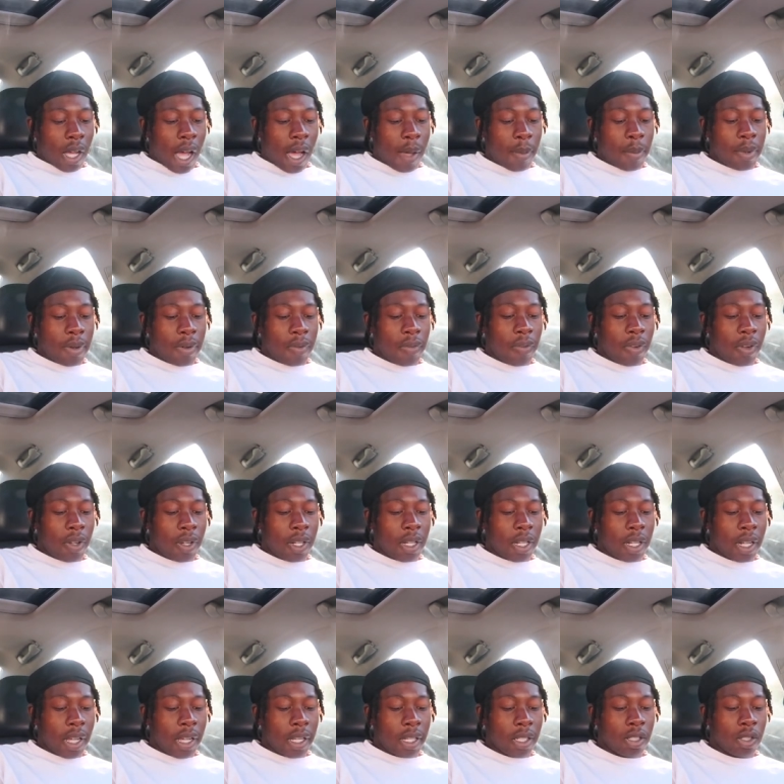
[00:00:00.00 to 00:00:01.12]
I've been
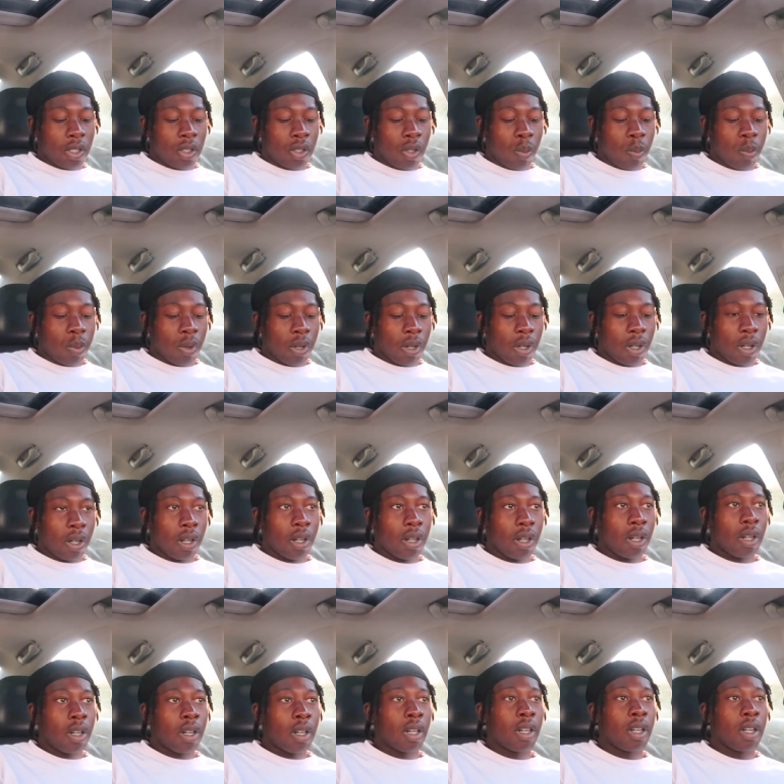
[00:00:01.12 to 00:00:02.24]
feeling like
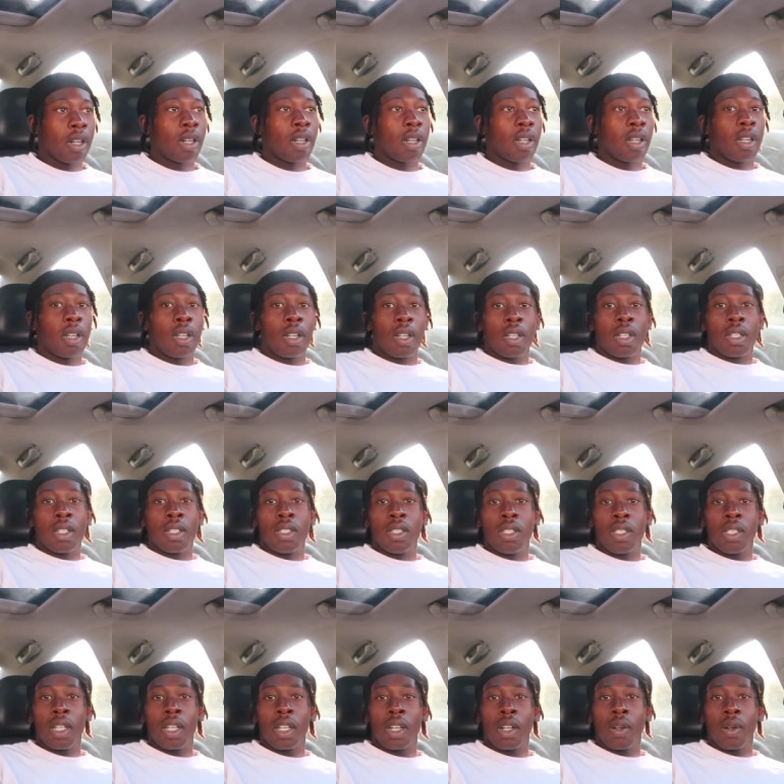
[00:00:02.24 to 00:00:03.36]
super
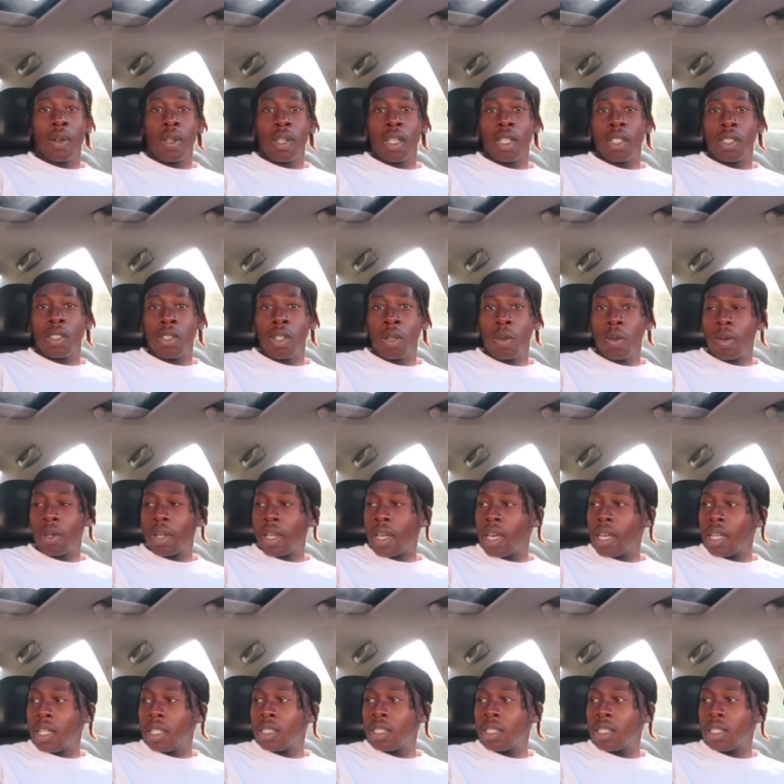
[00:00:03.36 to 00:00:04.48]
jittery, super
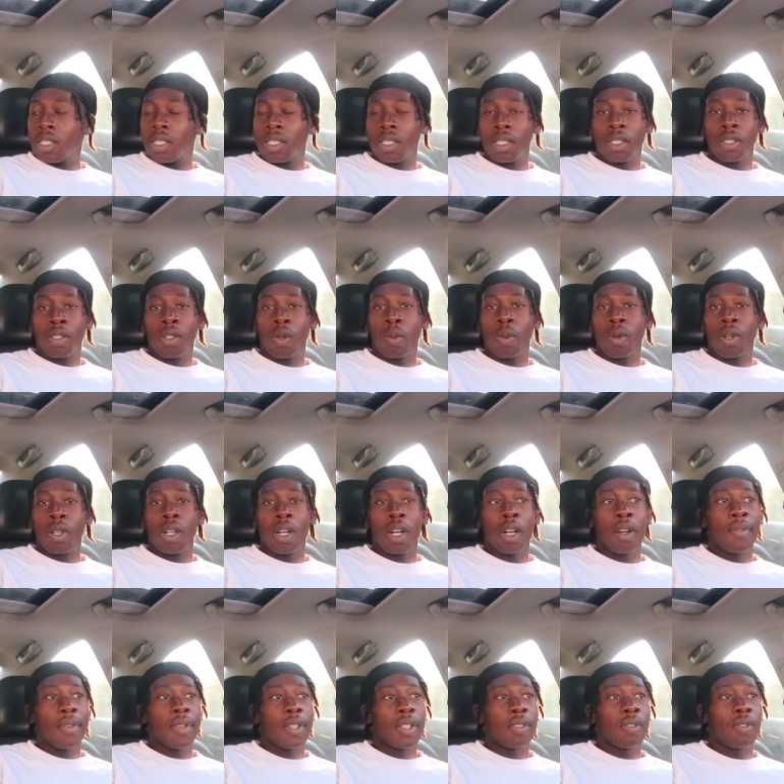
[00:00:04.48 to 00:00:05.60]
anxious, super
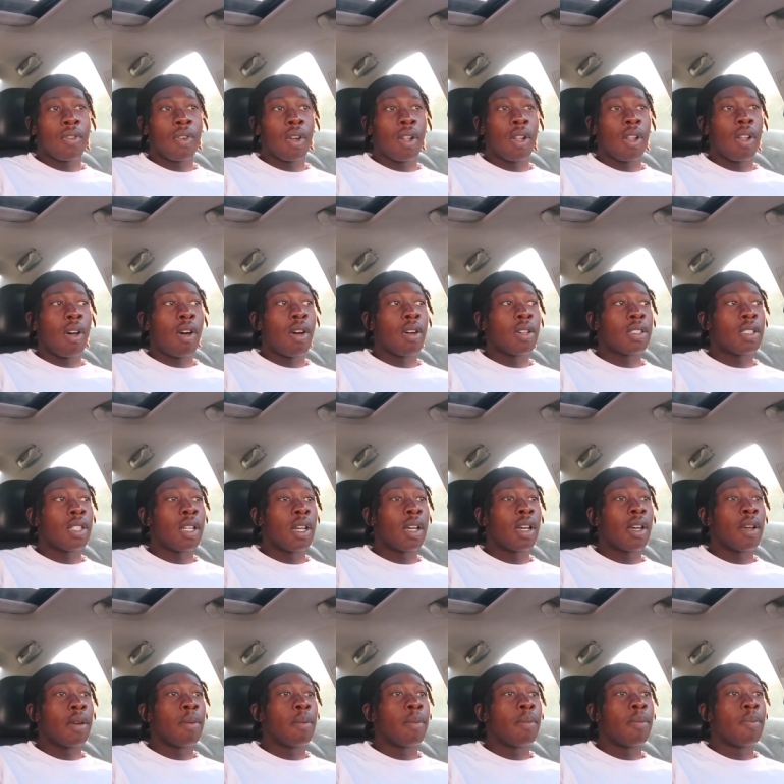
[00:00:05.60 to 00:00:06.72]
nervous for a long
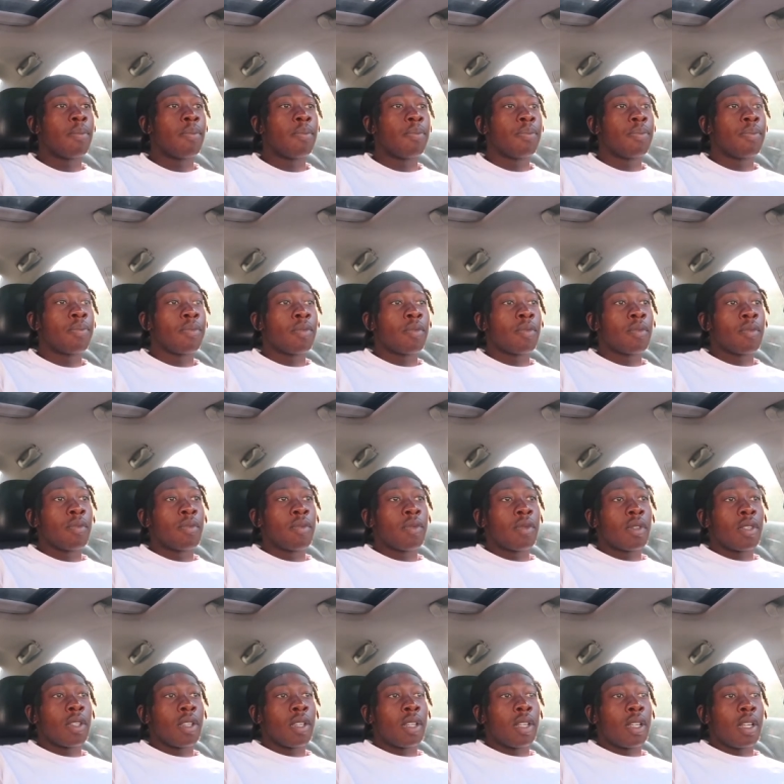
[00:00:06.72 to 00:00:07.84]
time.
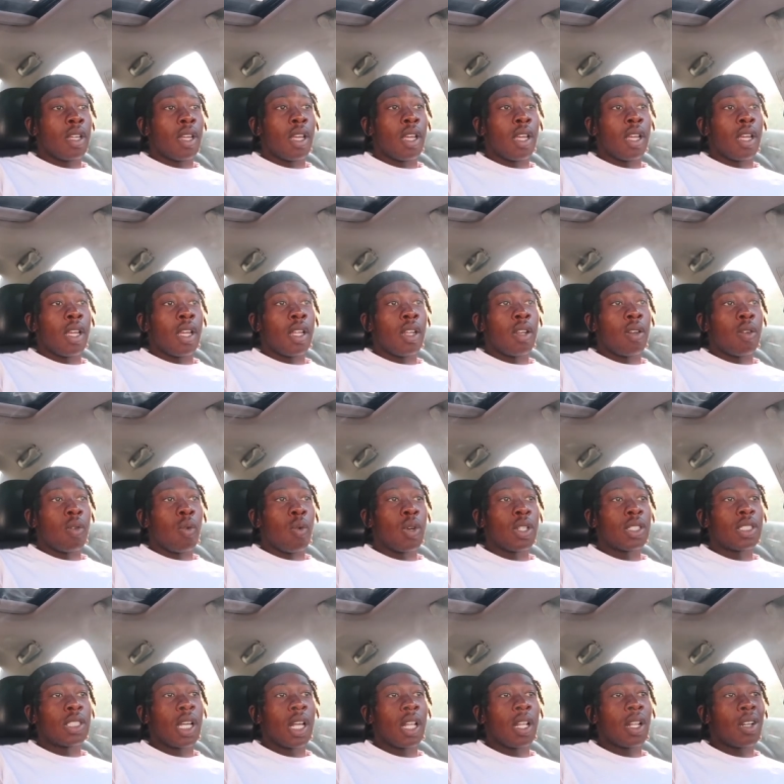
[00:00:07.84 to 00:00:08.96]
And
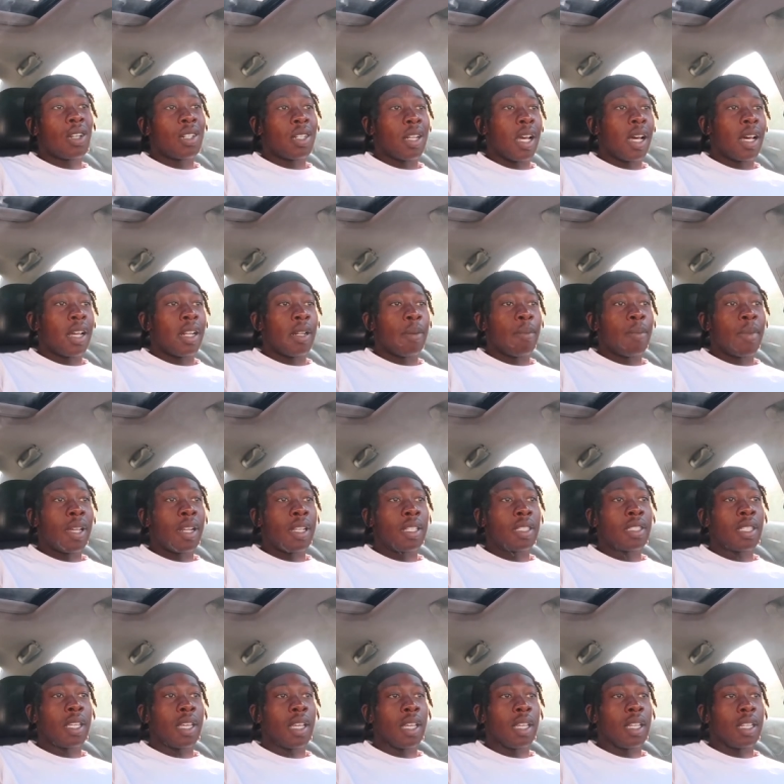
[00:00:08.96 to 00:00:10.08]
once I learned how to
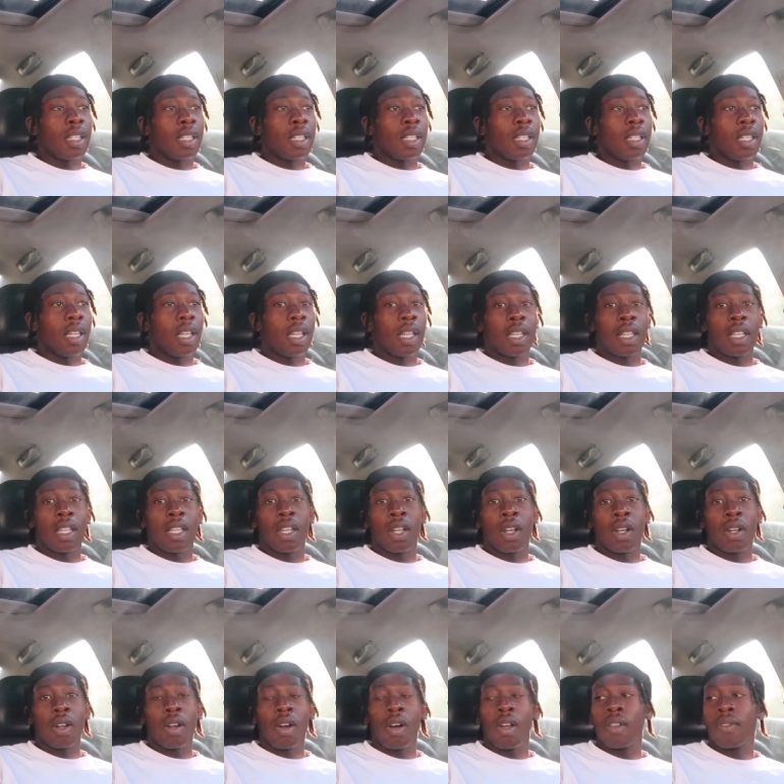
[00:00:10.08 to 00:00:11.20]
meditate, it
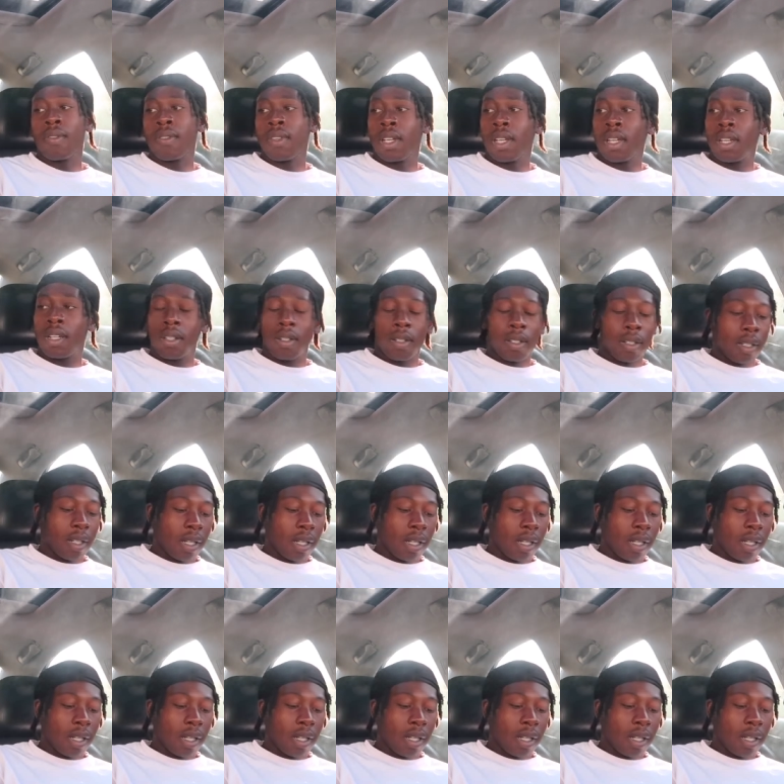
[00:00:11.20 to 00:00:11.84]
cured all of that.